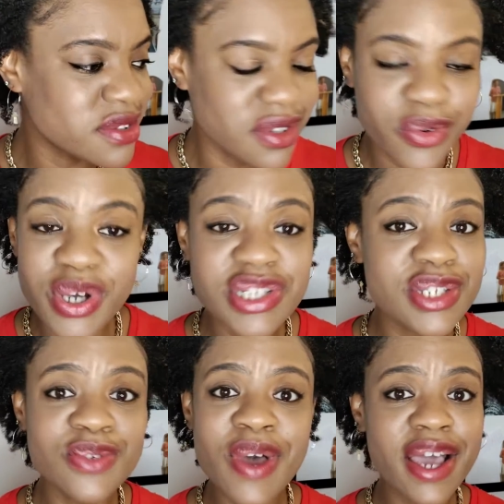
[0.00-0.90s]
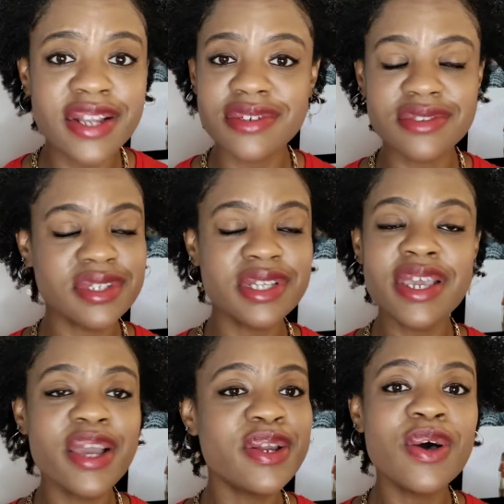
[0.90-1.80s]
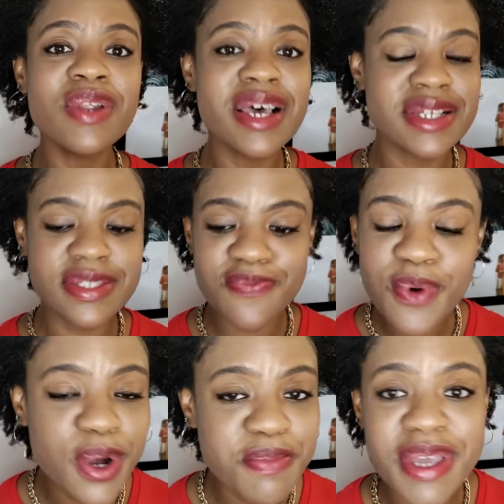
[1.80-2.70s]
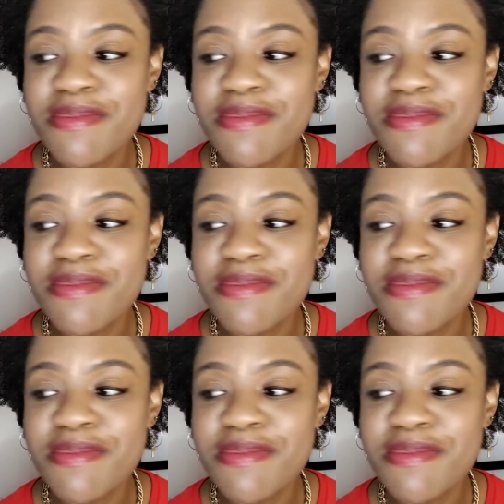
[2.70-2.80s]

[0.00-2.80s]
crushes who had could care no less for me,